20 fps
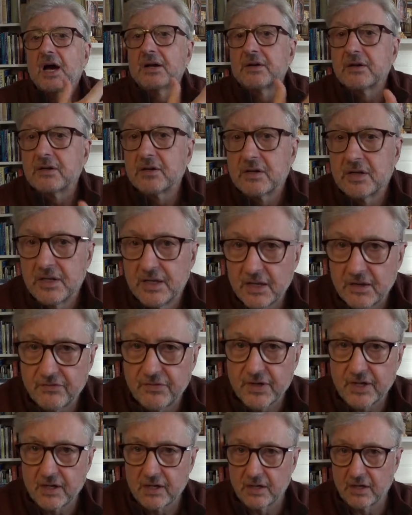utter
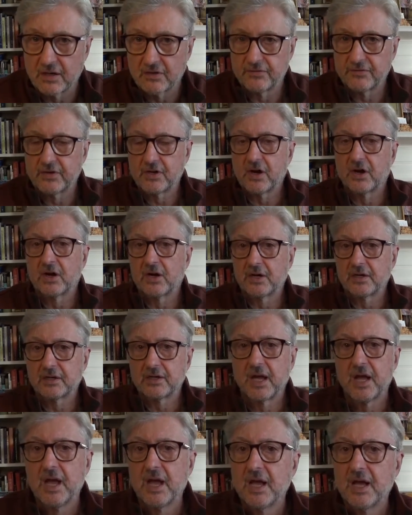giving of
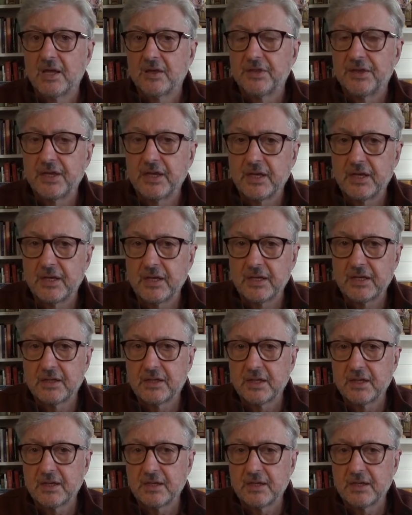God, the